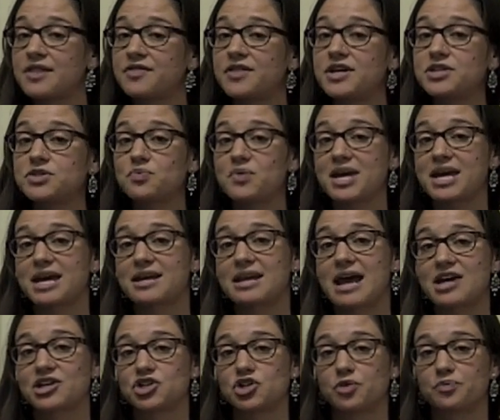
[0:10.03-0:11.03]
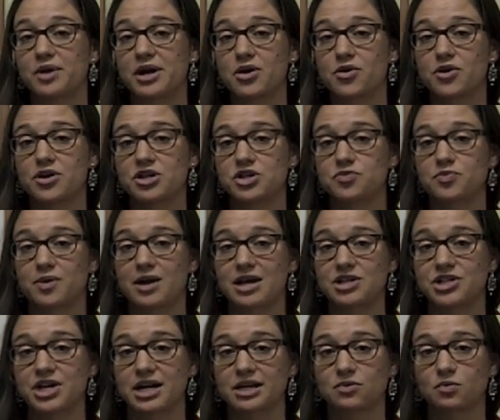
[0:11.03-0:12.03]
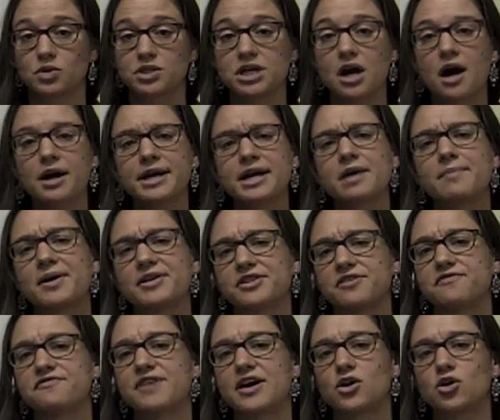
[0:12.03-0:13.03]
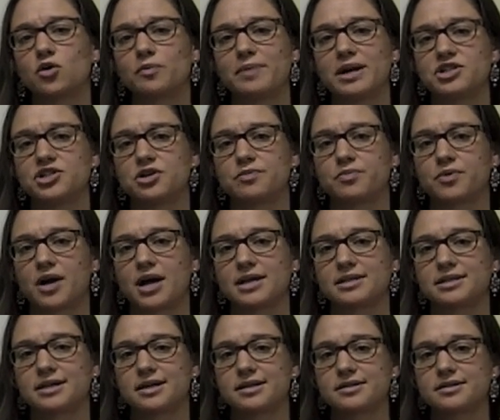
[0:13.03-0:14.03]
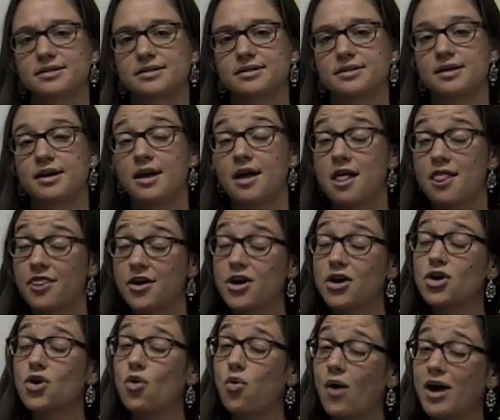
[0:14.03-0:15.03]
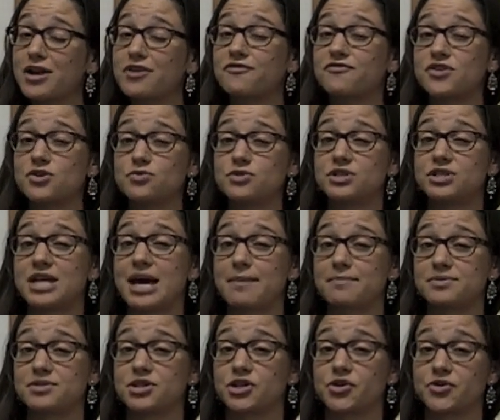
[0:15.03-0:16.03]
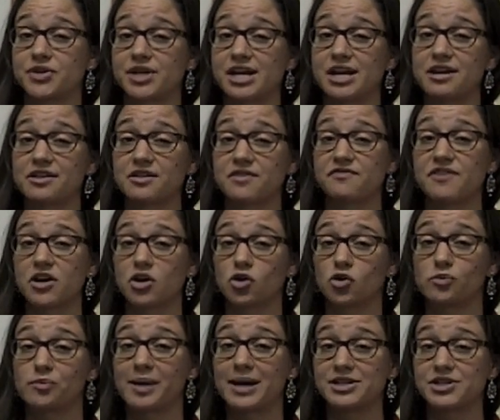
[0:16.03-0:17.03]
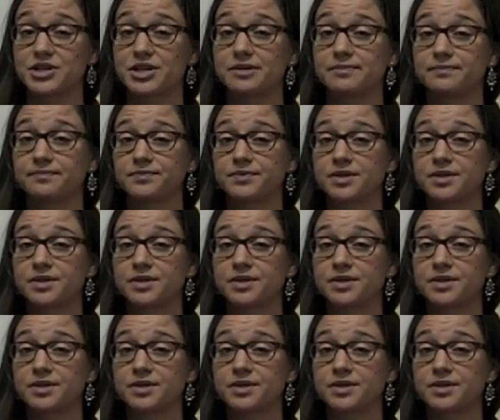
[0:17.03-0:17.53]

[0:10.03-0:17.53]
This week at National Priorities Project, we're talking about the federal budget process. There are quite a few steps to creating the federal budget.